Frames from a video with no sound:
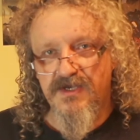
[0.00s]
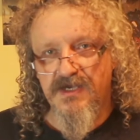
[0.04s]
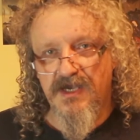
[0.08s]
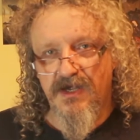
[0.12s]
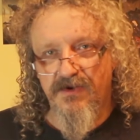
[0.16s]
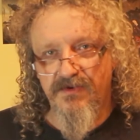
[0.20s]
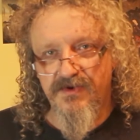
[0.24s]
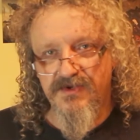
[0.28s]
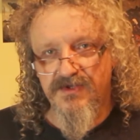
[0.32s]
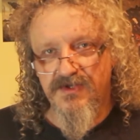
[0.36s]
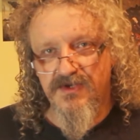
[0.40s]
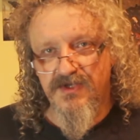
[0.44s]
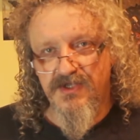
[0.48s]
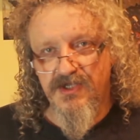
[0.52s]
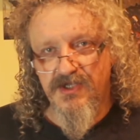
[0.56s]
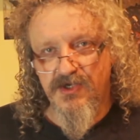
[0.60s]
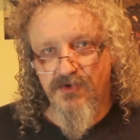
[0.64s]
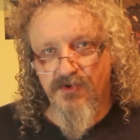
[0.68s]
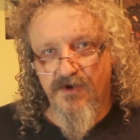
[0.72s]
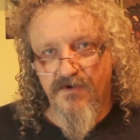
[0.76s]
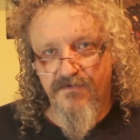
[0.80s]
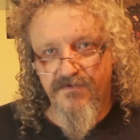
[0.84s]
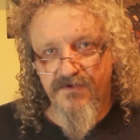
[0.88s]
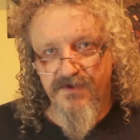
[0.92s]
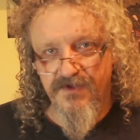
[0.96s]
character do
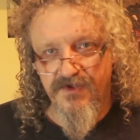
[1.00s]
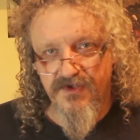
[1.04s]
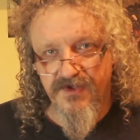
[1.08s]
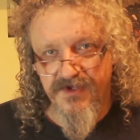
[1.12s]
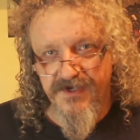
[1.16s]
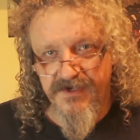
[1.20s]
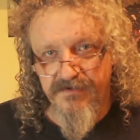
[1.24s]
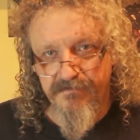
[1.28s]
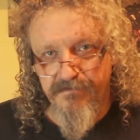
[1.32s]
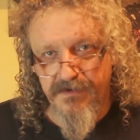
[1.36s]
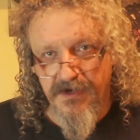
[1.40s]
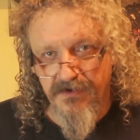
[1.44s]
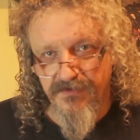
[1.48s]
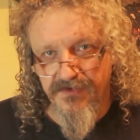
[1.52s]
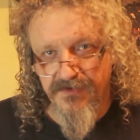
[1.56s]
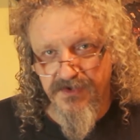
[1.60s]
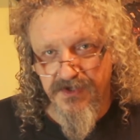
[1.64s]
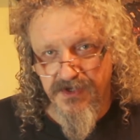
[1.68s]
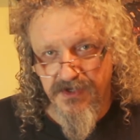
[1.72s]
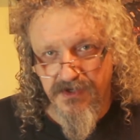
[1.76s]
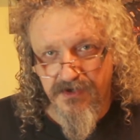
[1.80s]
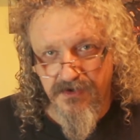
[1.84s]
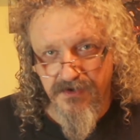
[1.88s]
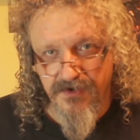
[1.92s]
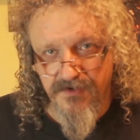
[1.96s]
you often see
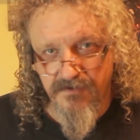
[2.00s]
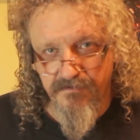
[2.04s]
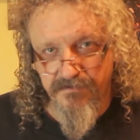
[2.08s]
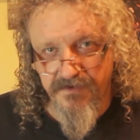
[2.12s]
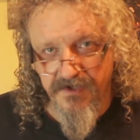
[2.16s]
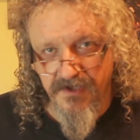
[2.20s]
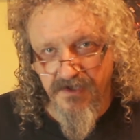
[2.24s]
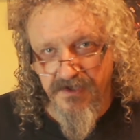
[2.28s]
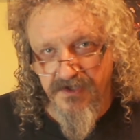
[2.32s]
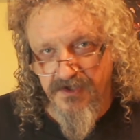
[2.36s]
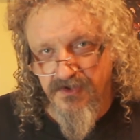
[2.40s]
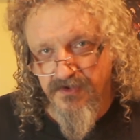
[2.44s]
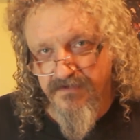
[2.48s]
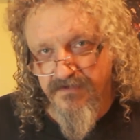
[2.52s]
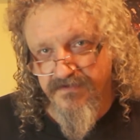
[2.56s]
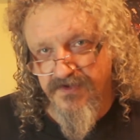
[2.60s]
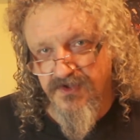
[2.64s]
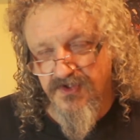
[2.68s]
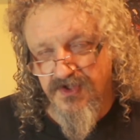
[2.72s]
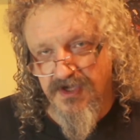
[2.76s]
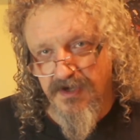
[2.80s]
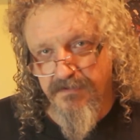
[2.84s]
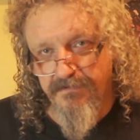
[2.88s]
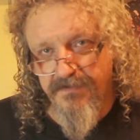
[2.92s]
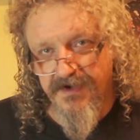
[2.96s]
bouncing across buildings with a
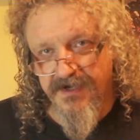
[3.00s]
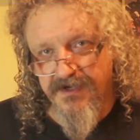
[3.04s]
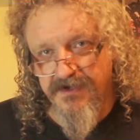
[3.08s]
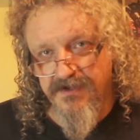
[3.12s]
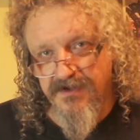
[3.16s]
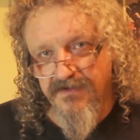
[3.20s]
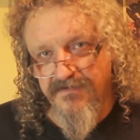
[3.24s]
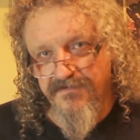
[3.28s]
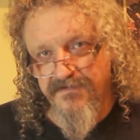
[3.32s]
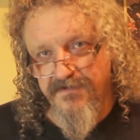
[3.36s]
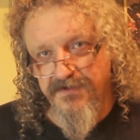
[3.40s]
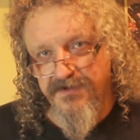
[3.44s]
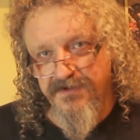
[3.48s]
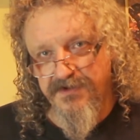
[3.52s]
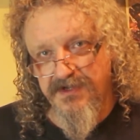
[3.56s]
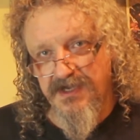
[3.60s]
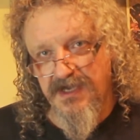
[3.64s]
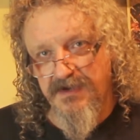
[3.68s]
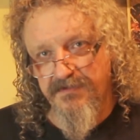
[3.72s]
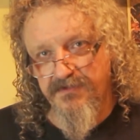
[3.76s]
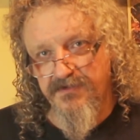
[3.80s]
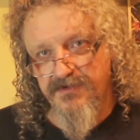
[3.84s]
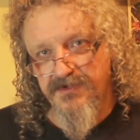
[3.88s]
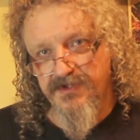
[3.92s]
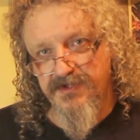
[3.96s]
jetpack and a
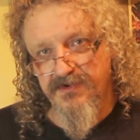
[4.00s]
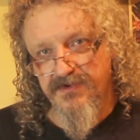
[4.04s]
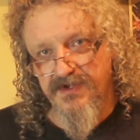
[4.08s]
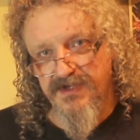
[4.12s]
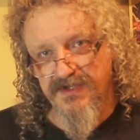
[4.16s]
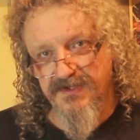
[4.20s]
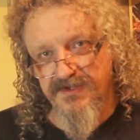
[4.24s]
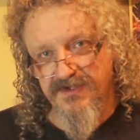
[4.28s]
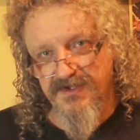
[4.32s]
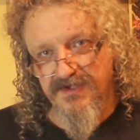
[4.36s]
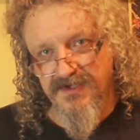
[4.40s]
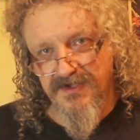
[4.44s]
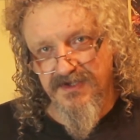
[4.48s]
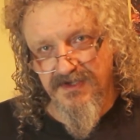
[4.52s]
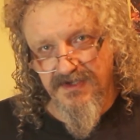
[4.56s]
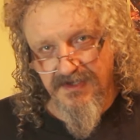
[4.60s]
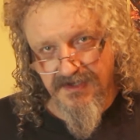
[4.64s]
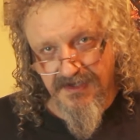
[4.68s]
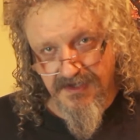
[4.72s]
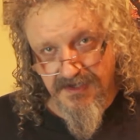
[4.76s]
thunderhammer in their hands?